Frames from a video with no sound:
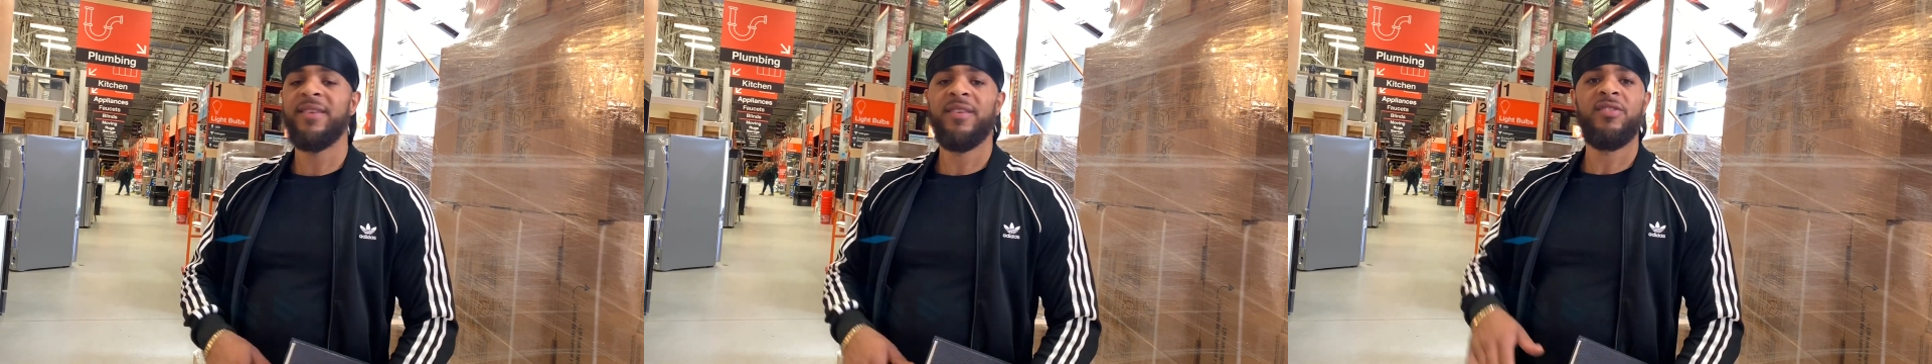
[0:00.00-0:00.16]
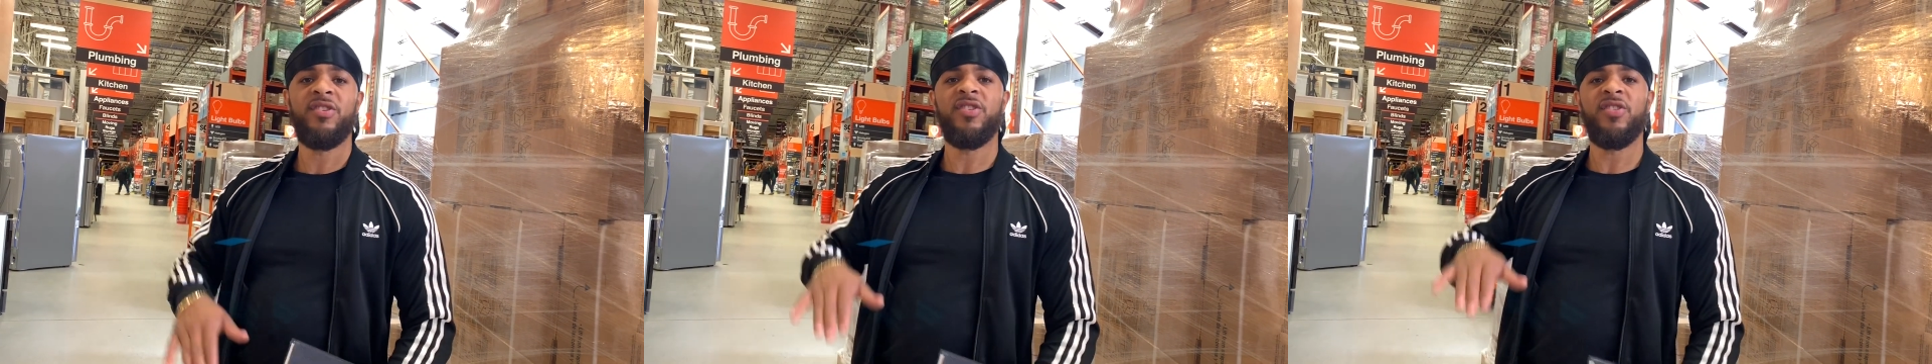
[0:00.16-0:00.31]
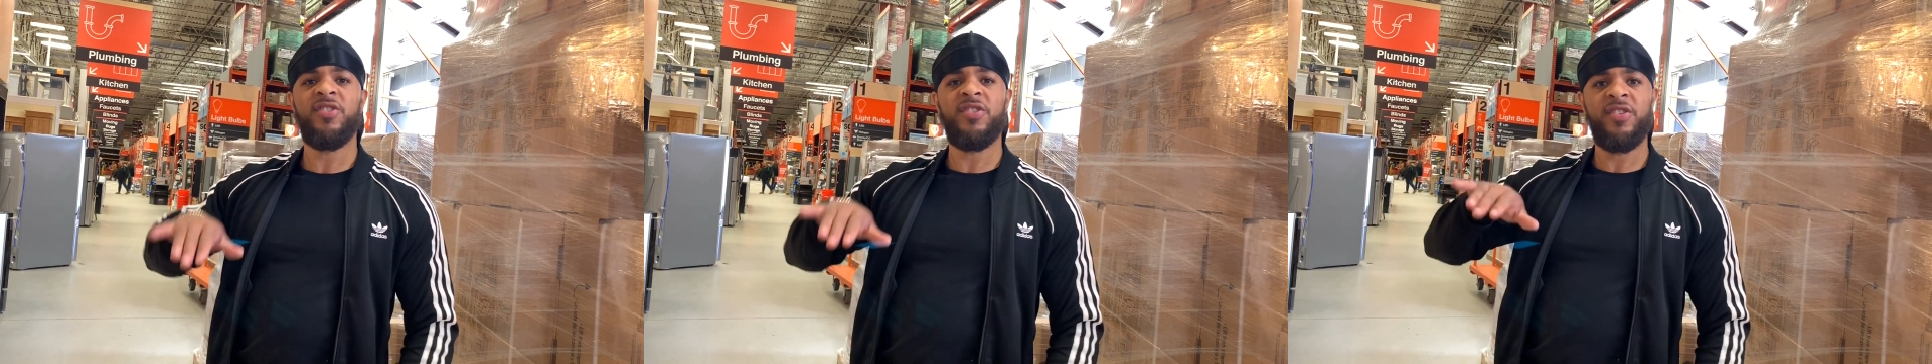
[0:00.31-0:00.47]
can
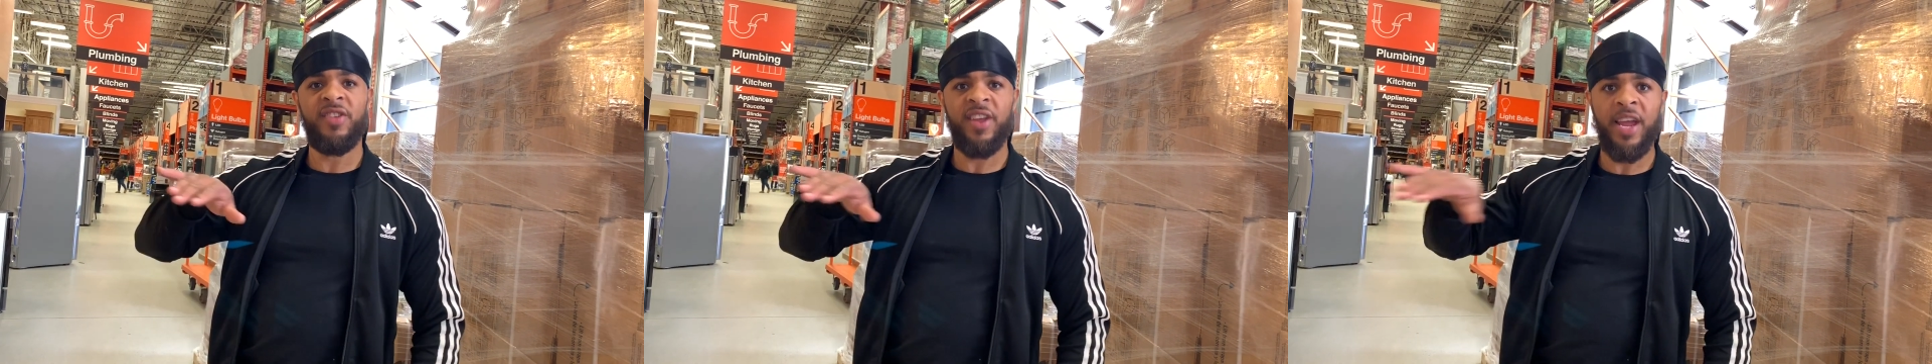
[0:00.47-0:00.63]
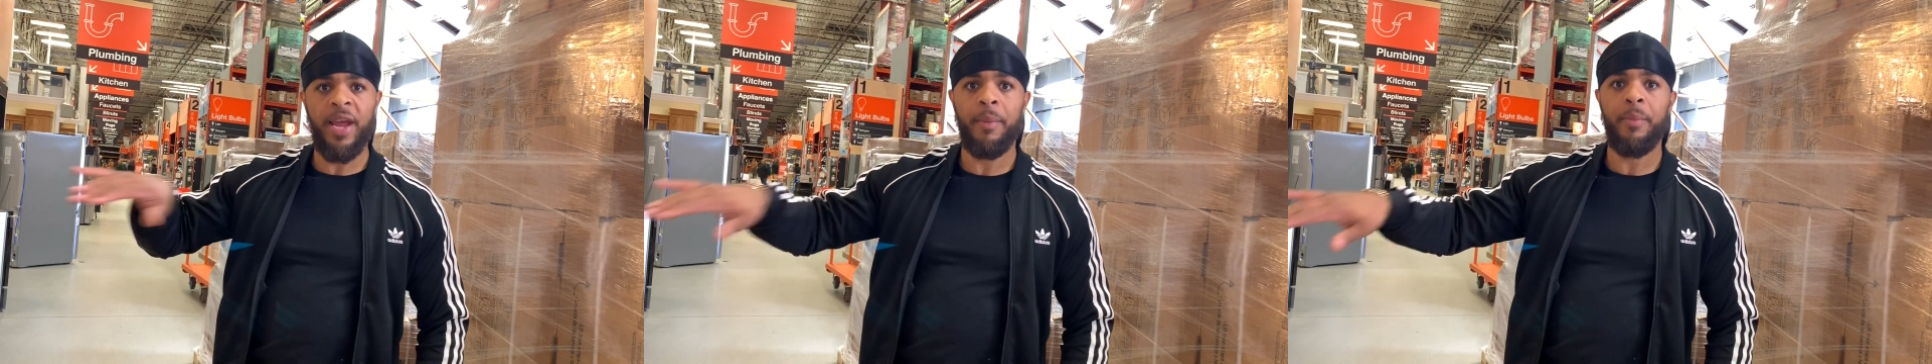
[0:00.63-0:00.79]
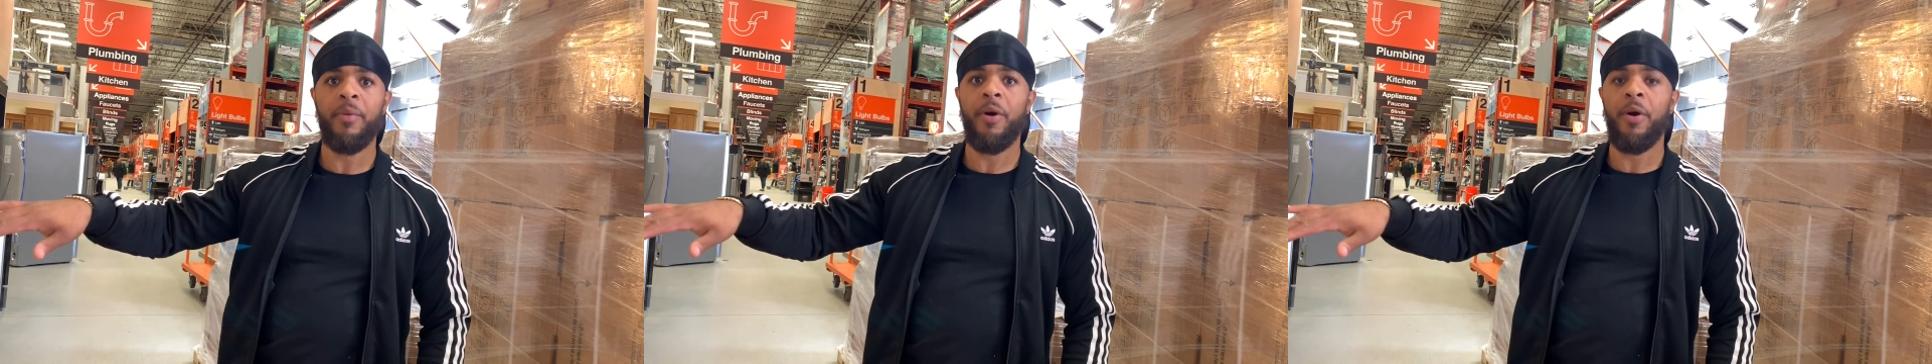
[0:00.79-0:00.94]
just
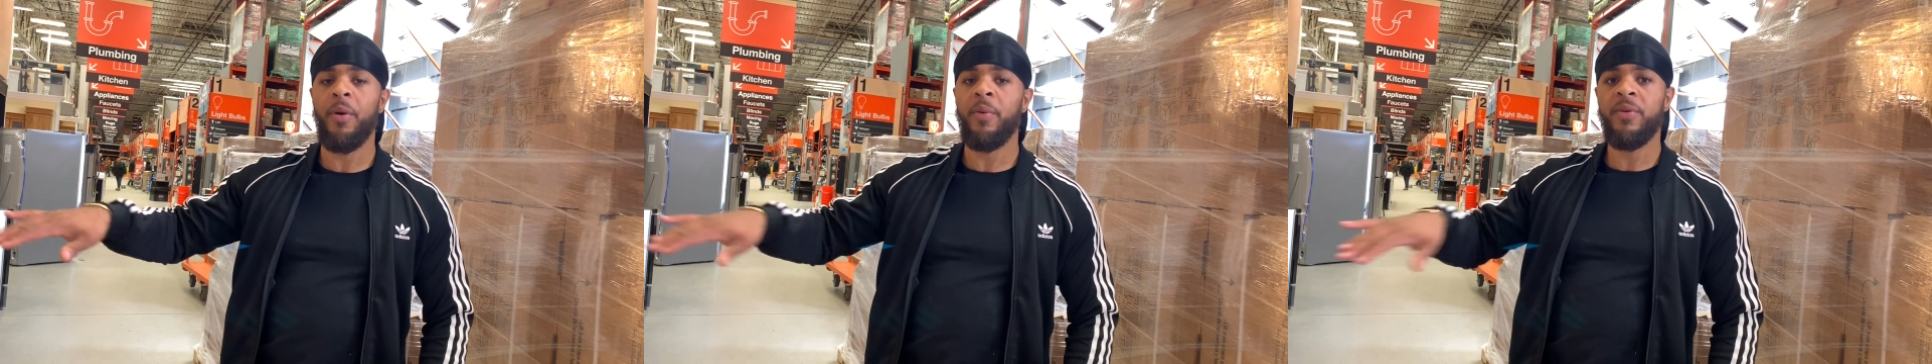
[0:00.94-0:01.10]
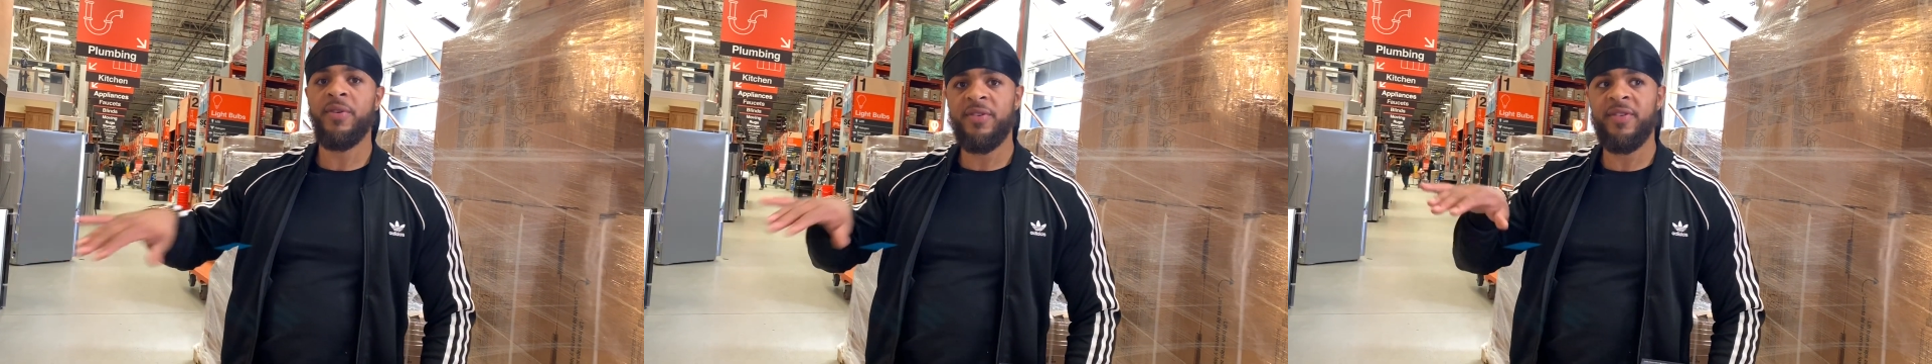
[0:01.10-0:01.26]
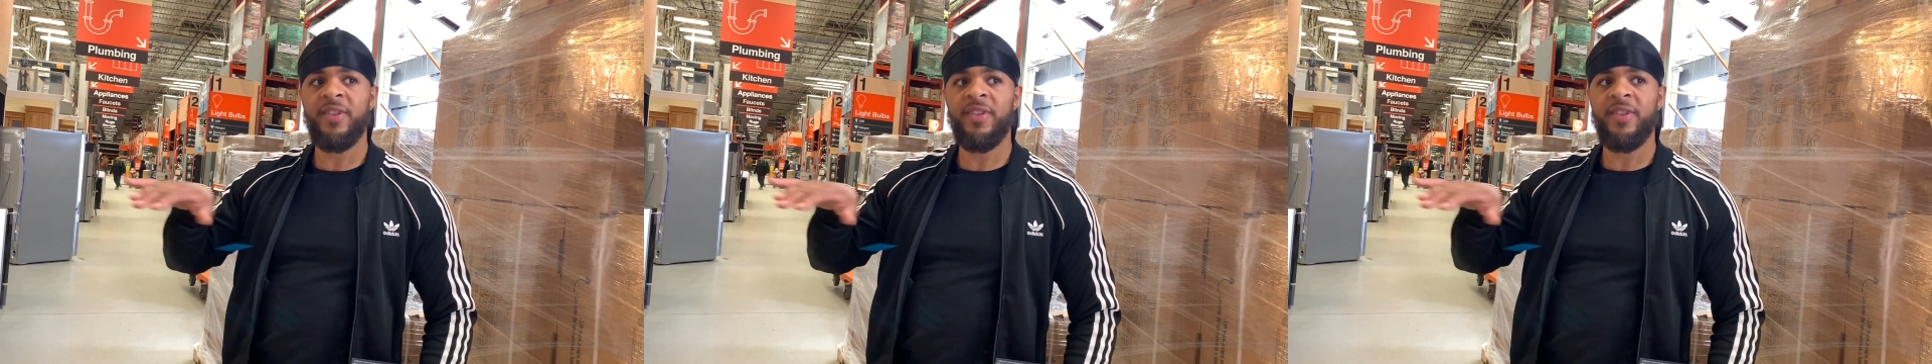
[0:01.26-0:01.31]
steamroll.